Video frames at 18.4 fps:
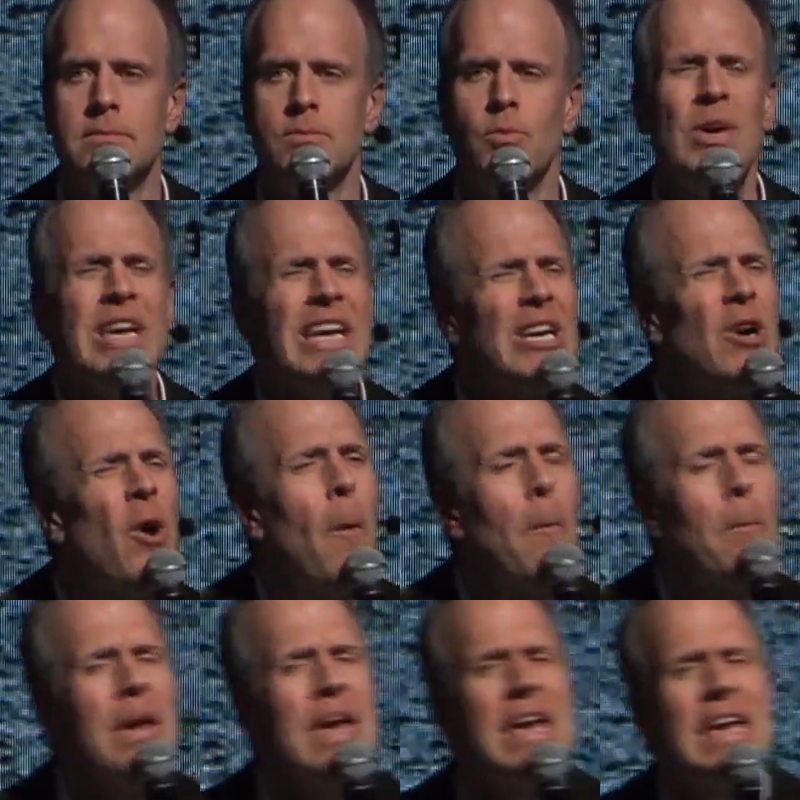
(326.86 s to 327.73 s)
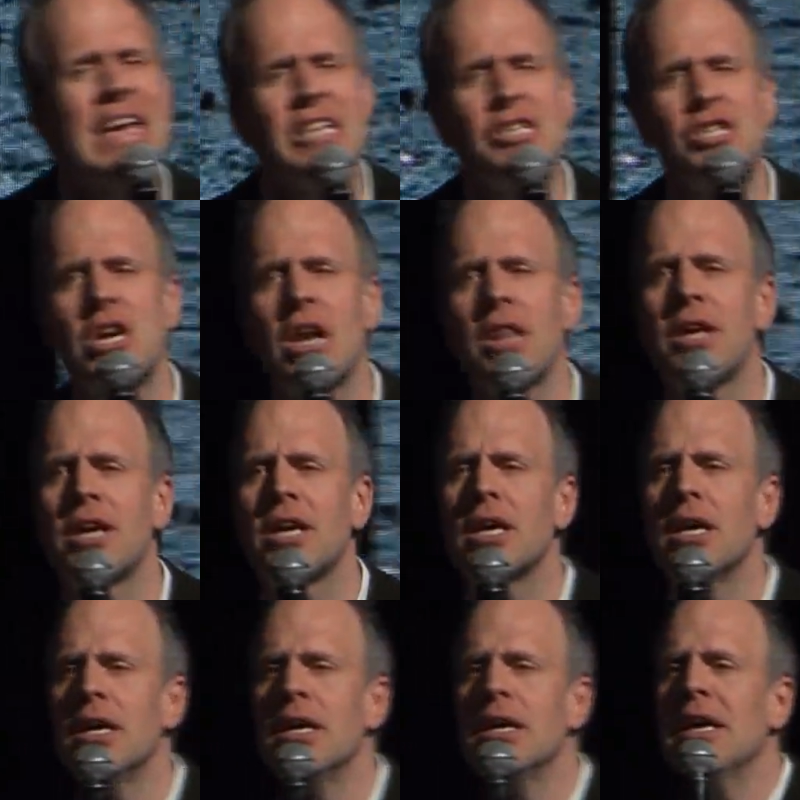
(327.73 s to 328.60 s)
We copy each
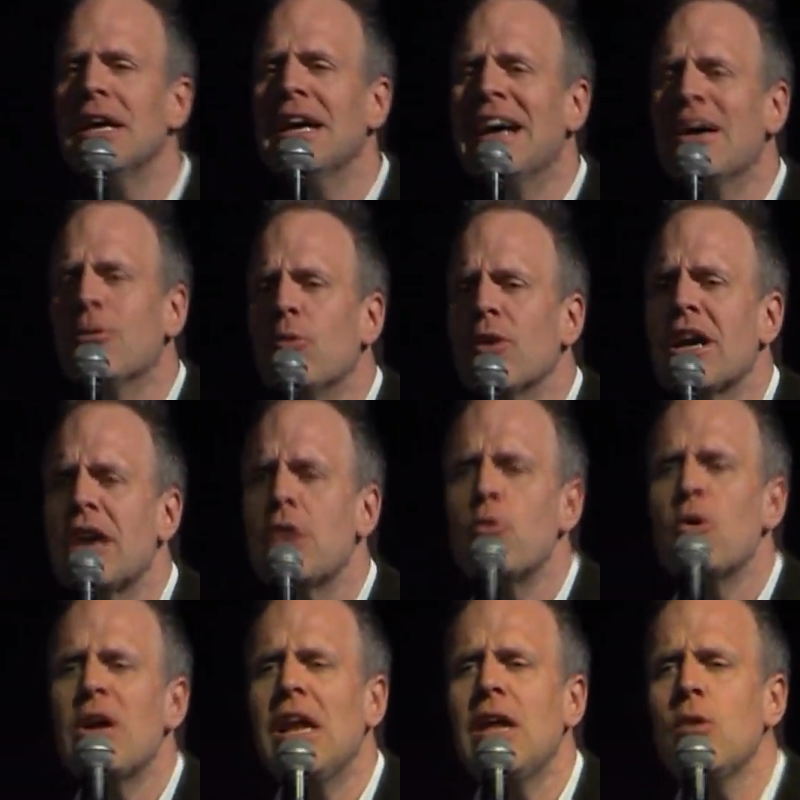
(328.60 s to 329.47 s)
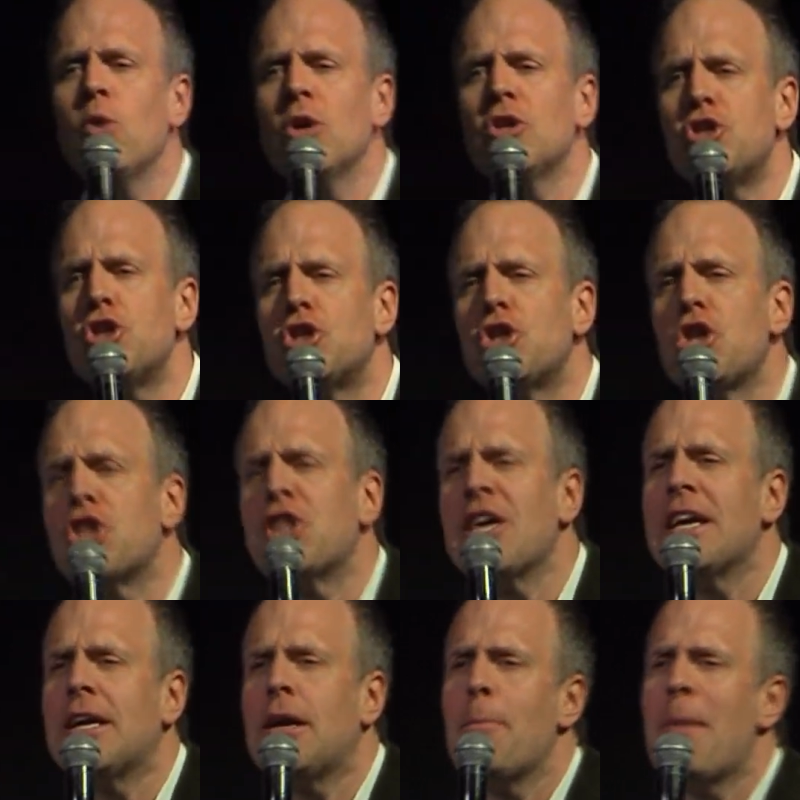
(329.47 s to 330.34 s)
other. And what I really want you to
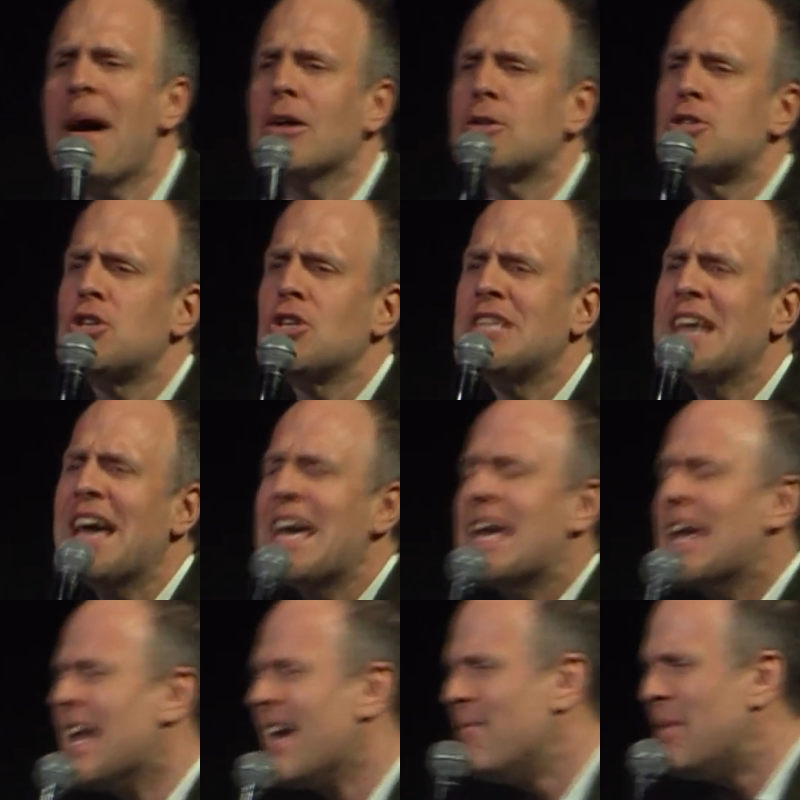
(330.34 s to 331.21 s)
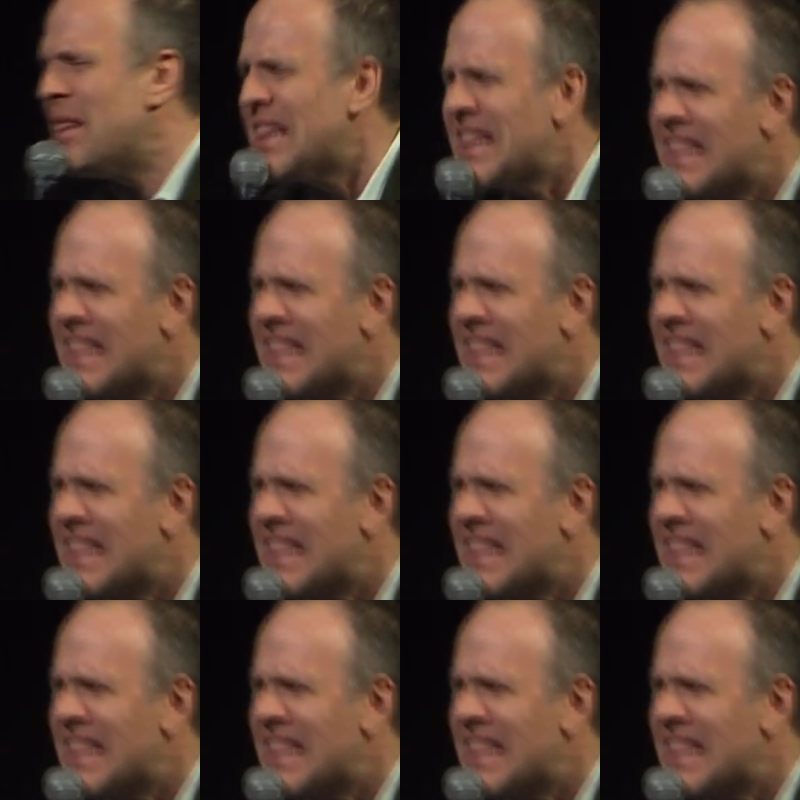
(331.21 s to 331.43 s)
think about today, and I've been